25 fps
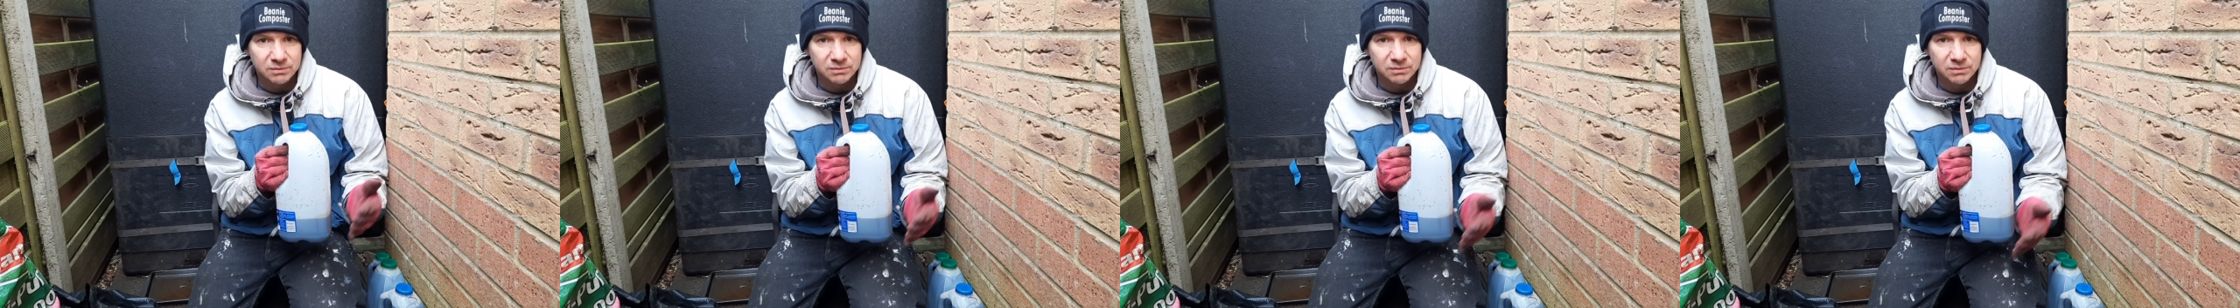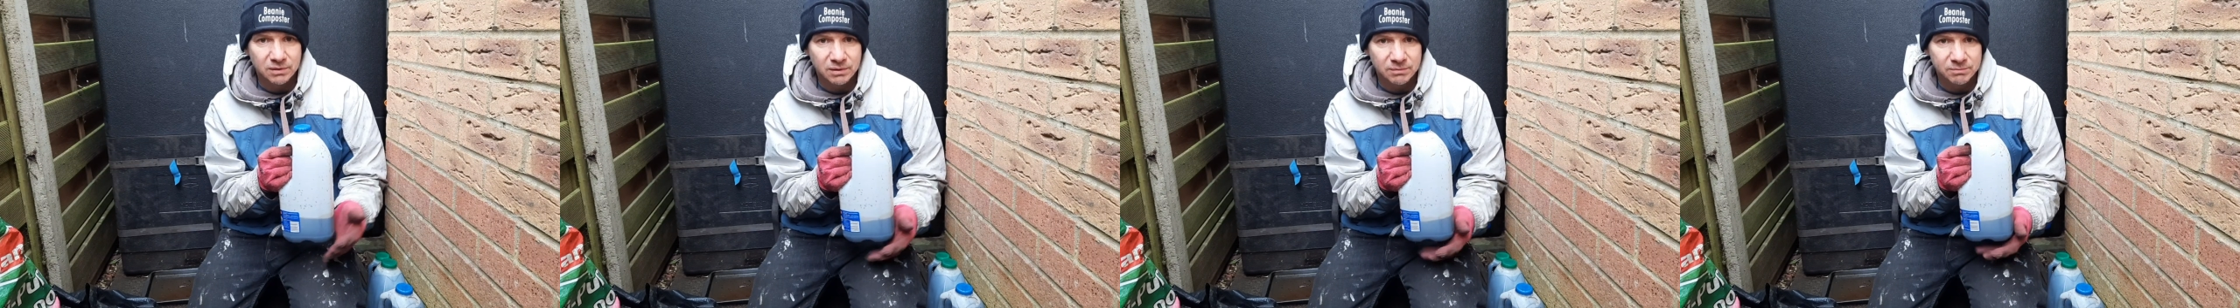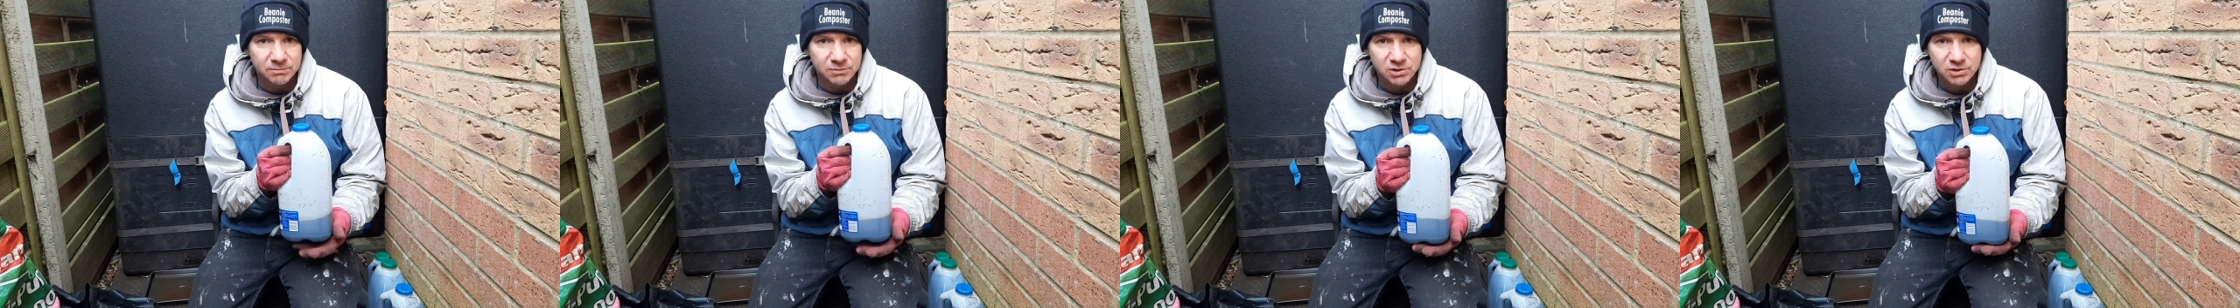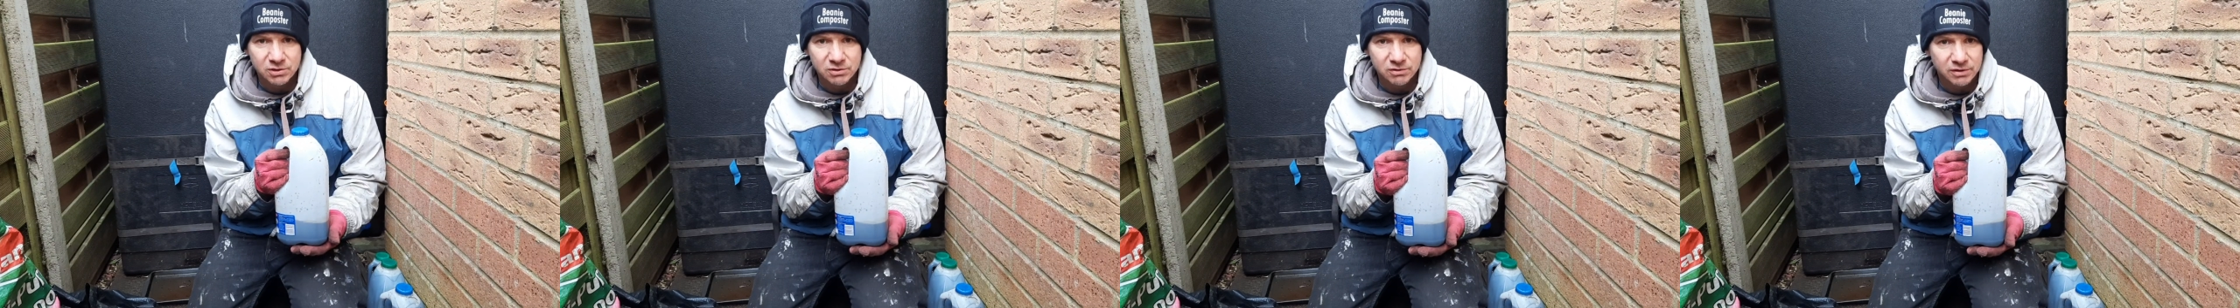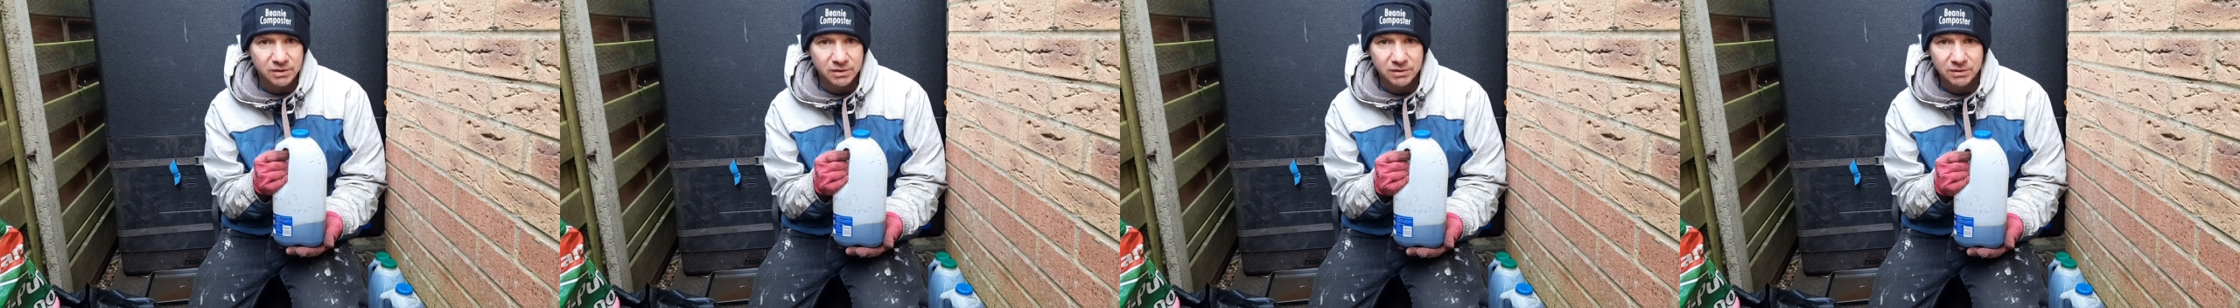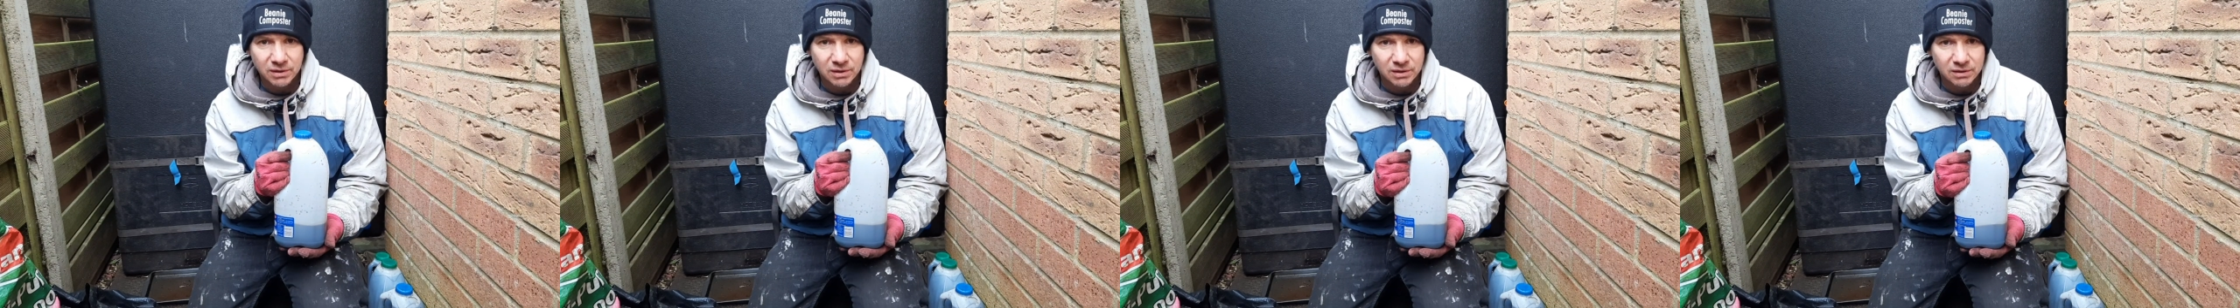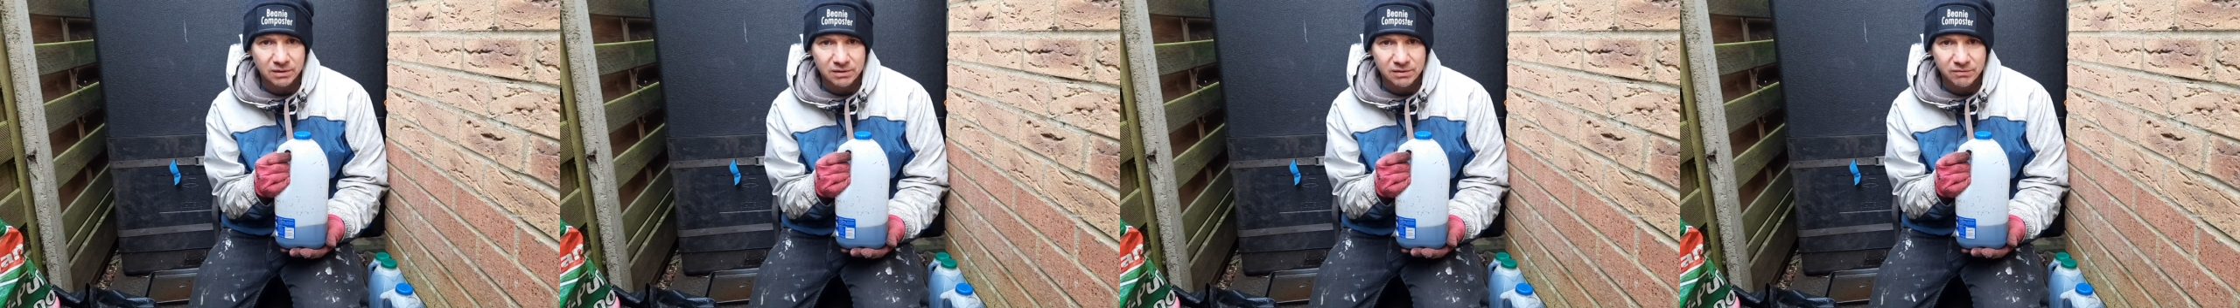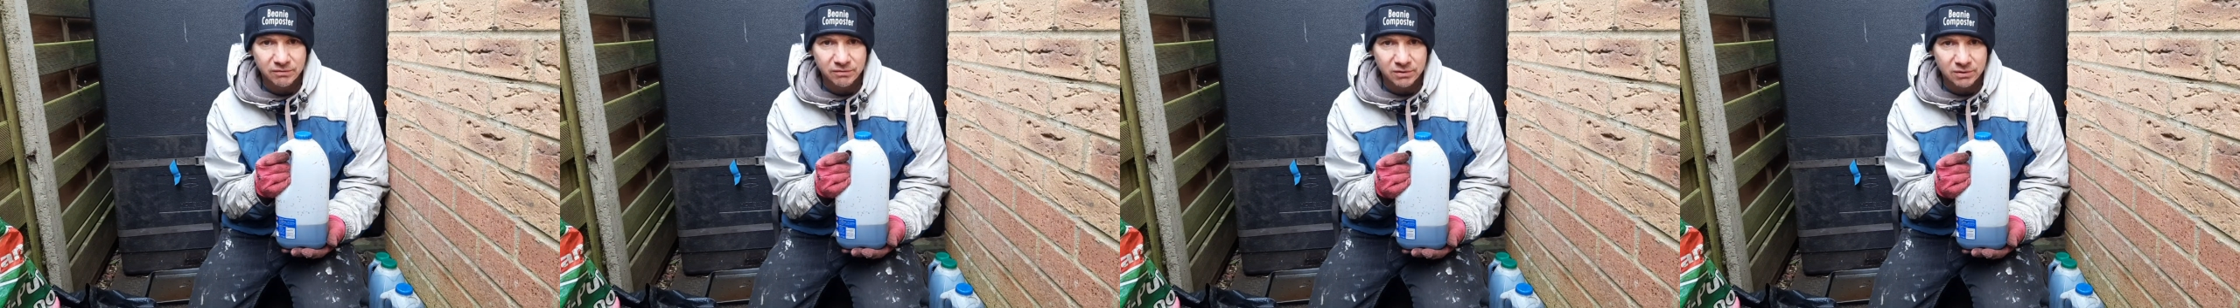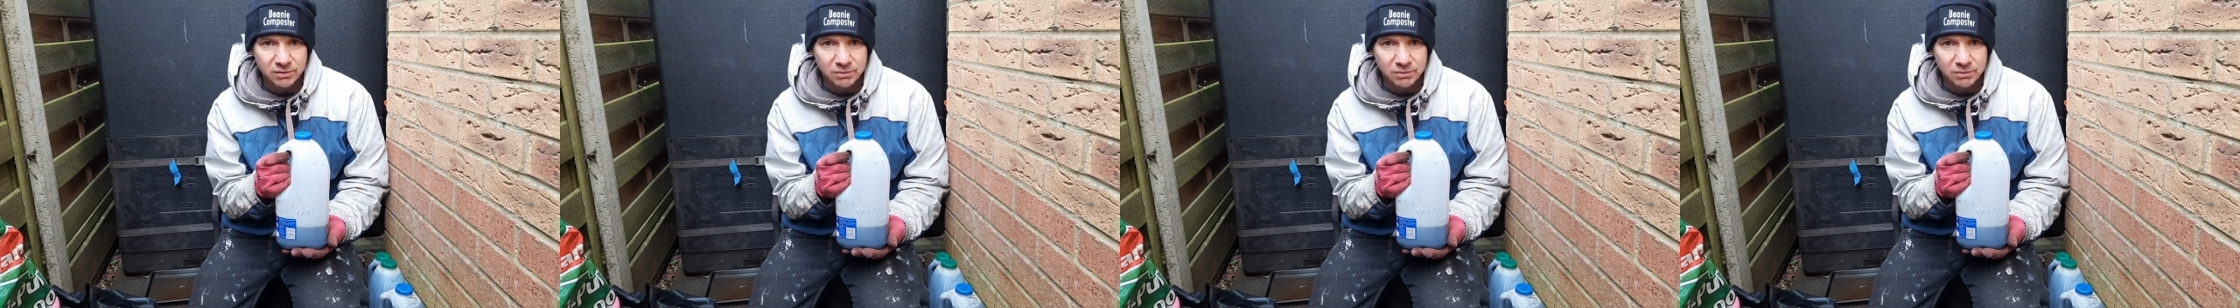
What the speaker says: I'm sure it'll last for a